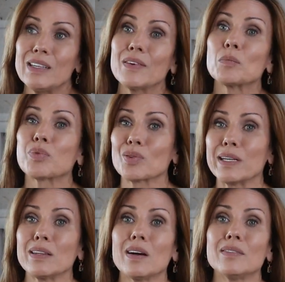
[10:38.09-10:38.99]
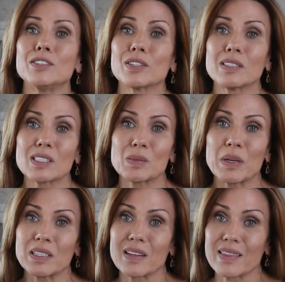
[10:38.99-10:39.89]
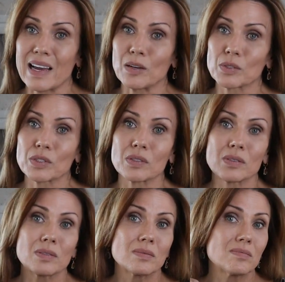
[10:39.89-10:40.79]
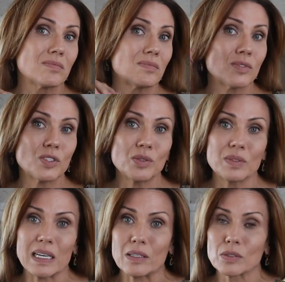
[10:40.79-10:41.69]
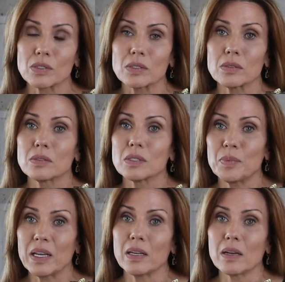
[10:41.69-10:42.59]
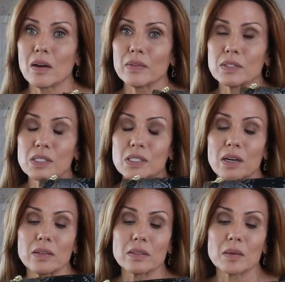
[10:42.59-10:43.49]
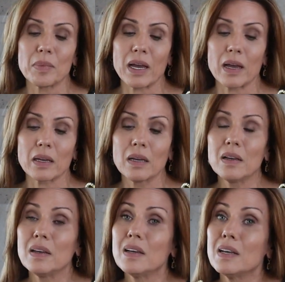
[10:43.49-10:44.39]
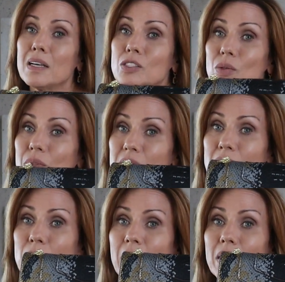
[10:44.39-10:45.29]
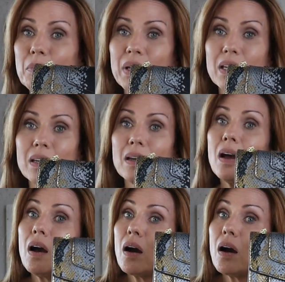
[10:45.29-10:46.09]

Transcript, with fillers: Even pre-loved, you're going to spend a thousand, two thousand, depending on the style of the bag. So this might be